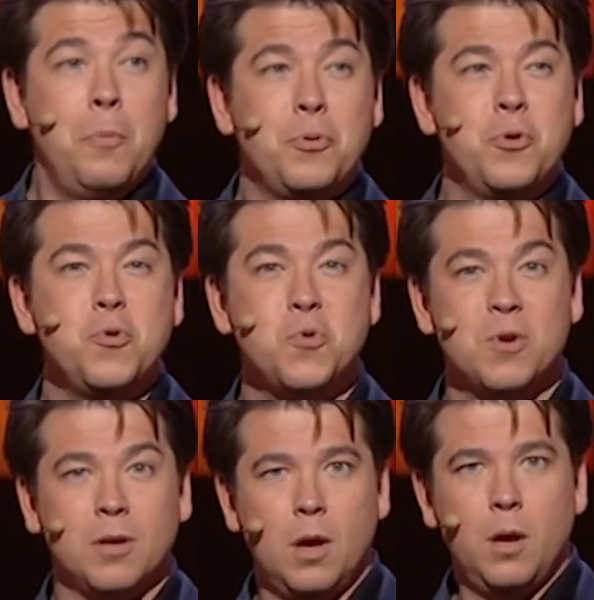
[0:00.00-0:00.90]

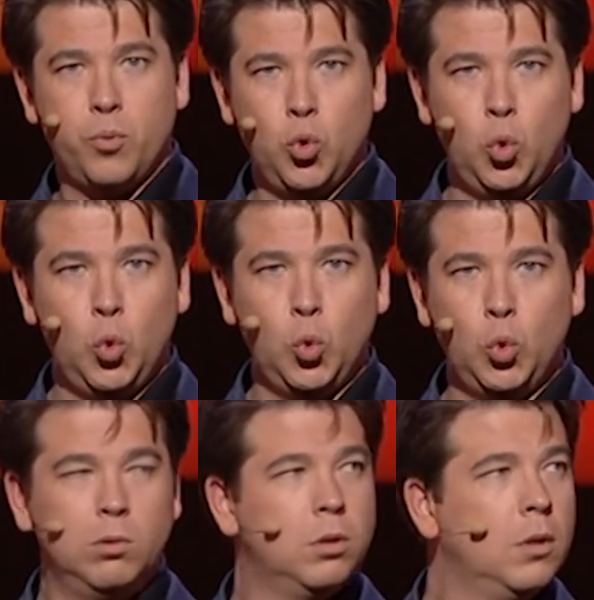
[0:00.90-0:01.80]
prune,
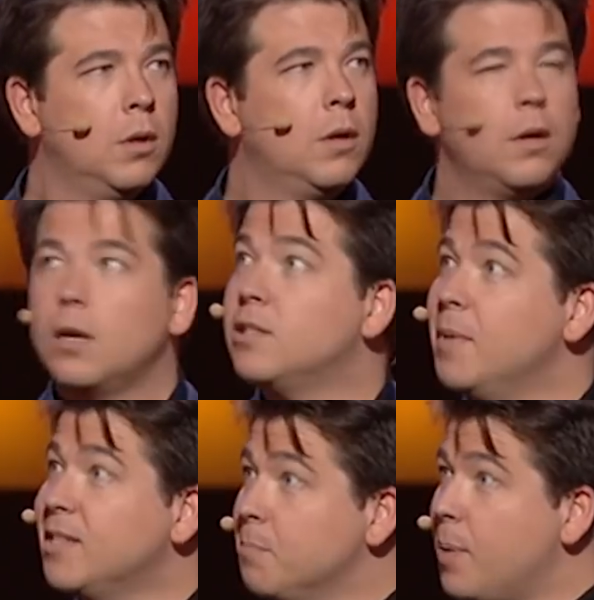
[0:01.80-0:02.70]
prune. Because
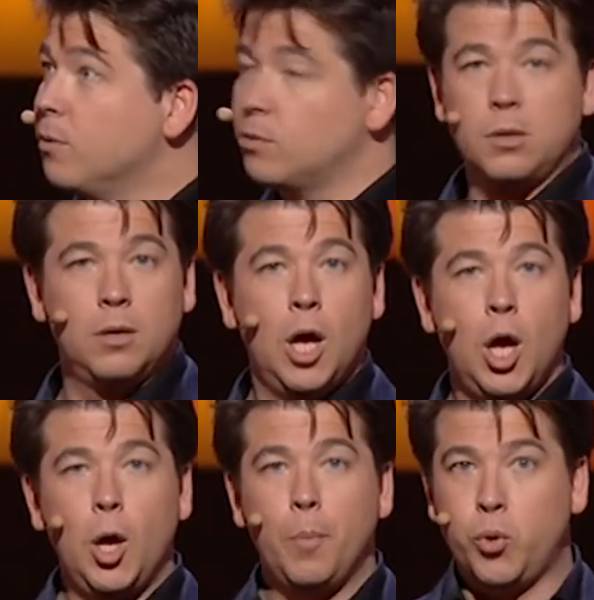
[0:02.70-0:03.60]
it makes them pout.
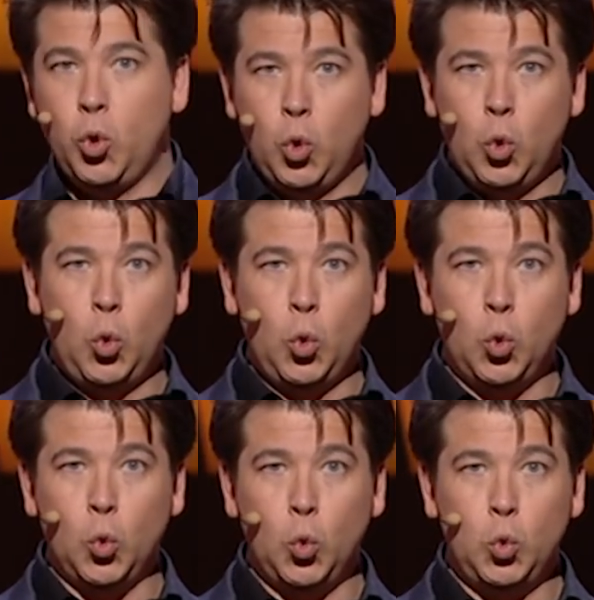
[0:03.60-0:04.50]

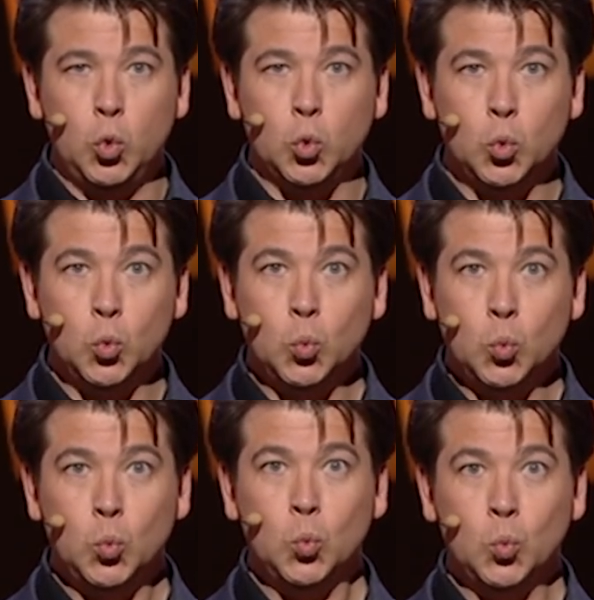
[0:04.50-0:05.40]
Prune.
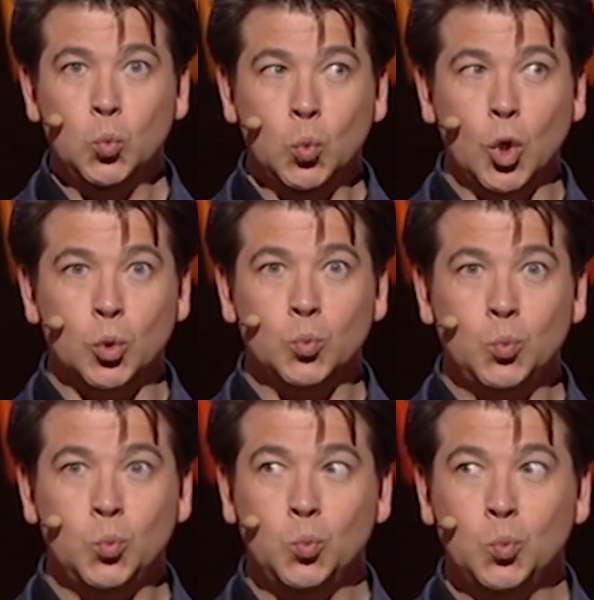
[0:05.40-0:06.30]
No,
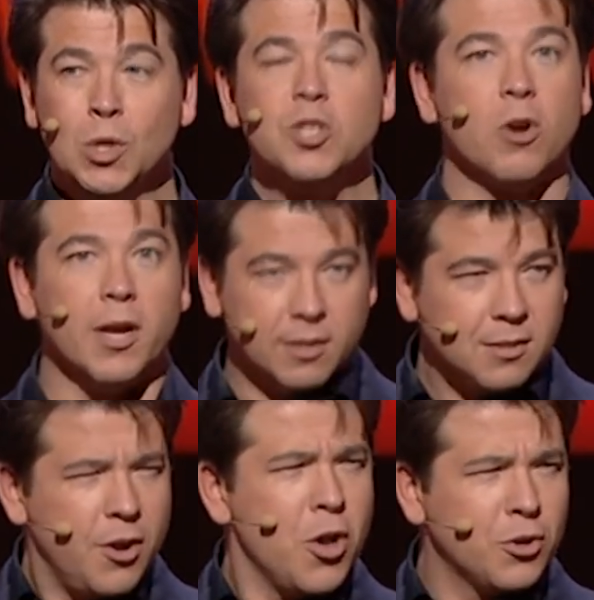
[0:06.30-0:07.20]
try
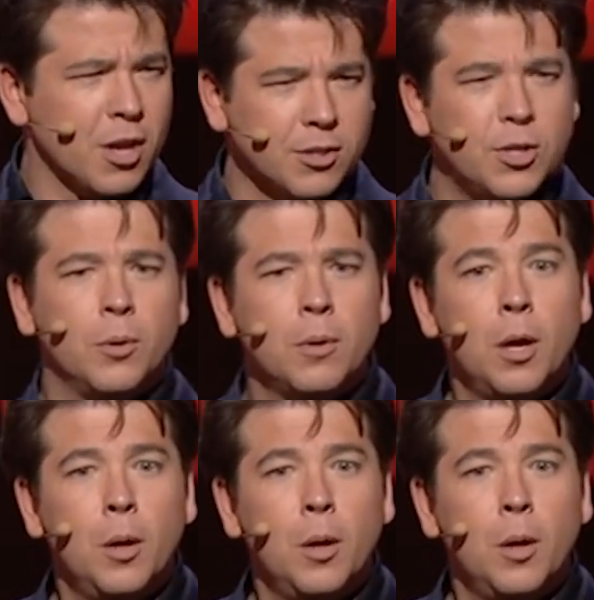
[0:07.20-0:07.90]
it. I know you're dying to.